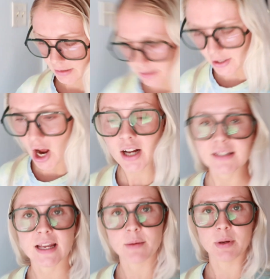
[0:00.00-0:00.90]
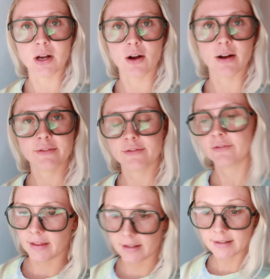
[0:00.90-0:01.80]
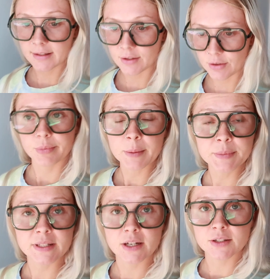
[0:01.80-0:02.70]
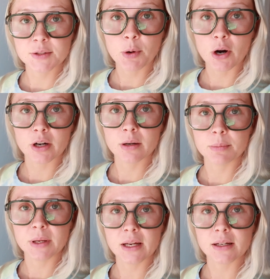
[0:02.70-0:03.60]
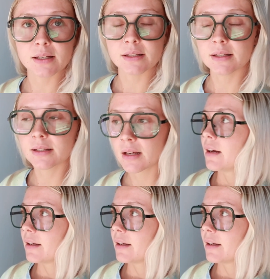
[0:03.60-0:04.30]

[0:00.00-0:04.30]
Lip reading: not taping off this upstairs part because